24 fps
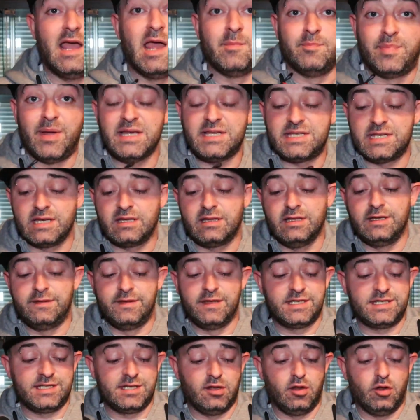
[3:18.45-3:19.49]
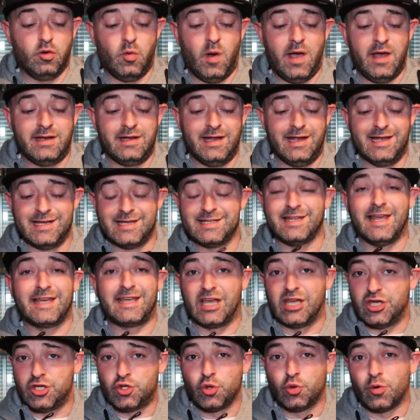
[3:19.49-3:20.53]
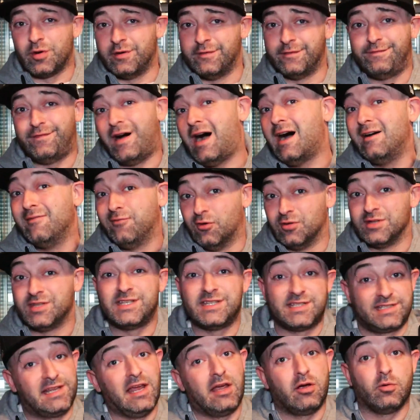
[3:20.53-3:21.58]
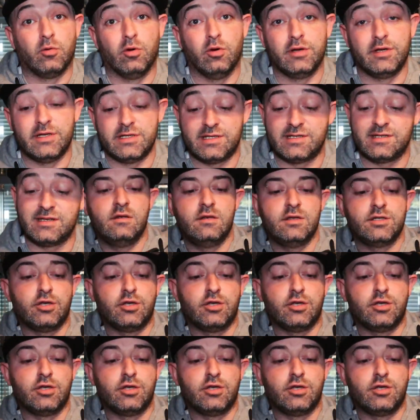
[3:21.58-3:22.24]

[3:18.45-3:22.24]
And basically this silhouette is like a Jordan 5 on steroids.